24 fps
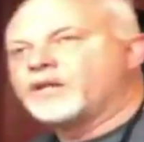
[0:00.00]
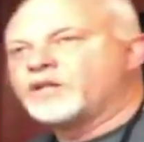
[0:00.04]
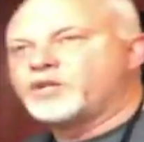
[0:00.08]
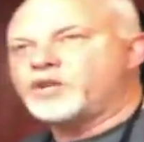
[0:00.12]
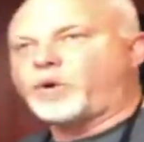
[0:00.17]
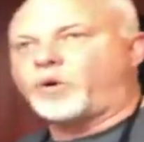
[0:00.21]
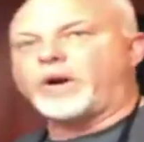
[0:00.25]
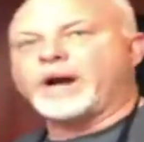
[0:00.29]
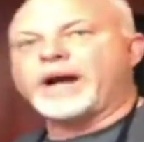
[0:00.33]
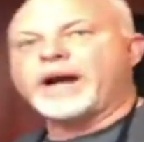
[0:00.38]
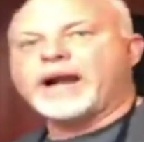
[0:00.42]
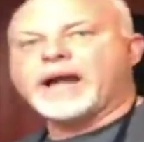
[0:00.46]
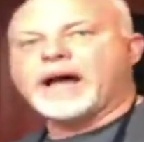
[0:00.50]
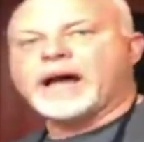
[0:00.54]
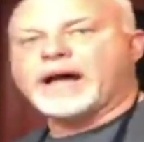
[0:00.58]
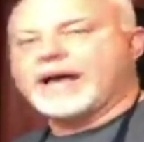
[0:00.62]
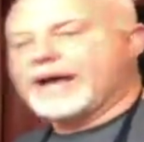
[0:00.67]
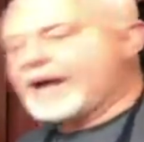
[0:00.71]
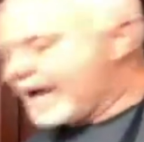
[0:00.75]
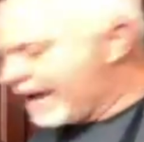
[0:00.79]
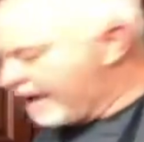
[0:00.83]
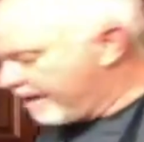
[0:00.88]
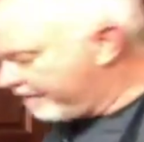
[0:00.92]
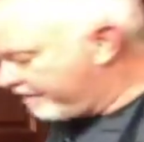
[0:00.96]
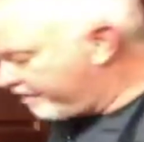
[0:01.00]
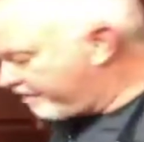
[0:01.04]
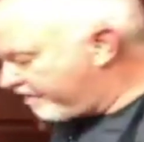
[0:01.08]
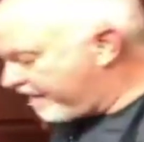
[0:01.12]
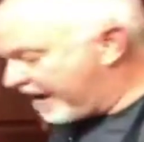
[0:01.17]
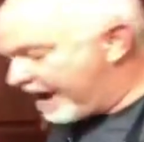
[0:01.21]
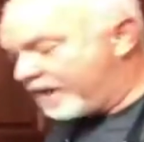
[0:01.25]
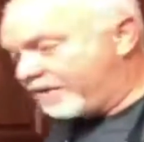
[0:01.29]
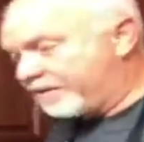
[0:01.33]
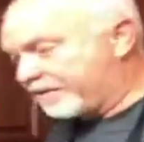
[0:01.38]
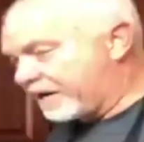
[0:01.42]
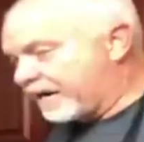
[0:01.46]
Tori and I have
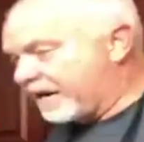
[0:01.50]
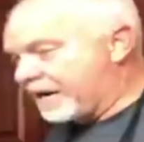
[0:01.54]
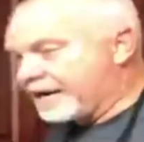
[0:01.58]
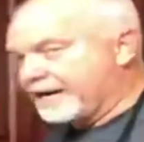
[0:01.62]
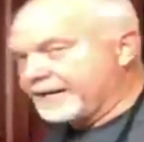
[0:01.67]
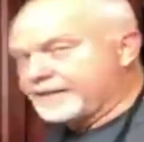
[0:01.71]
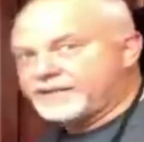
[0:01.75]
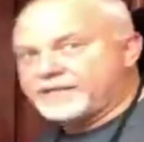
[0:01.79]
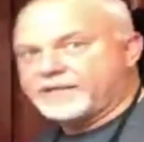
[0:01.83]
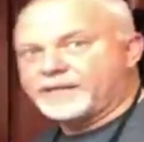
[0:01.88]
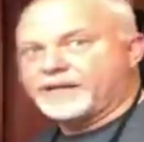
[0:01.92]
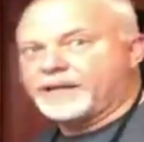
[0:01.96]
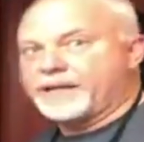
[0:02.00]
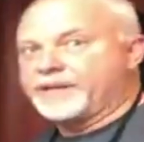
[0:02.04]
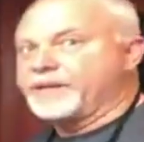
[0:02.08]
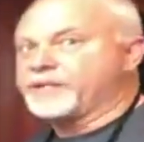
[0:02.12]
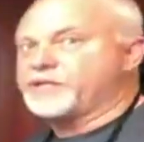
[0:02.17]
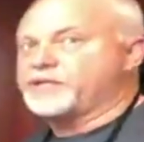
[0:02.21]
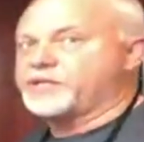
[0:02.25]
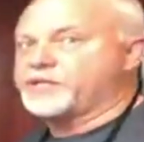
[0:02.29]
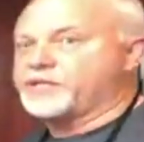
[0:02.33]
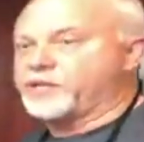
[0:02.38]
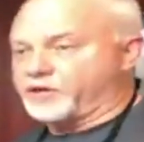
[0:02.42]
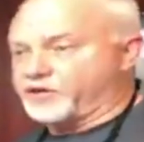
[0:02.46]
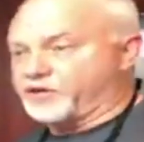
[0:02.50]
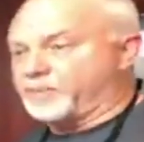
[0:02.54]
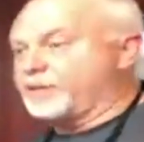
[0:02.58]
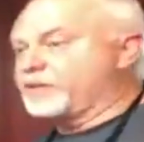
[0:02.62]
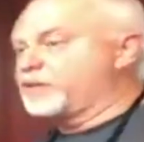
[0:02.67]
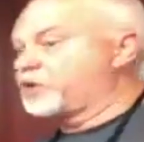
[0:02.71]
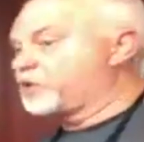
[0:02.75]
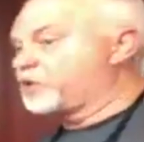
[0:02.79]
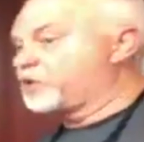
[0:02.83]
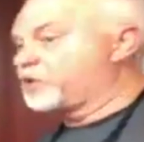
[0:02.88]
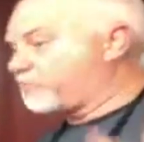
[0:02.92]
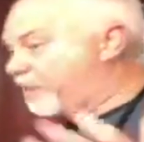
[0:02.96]
found, guys, and this is serious, let
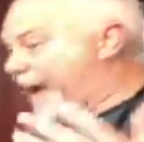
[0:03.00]
me just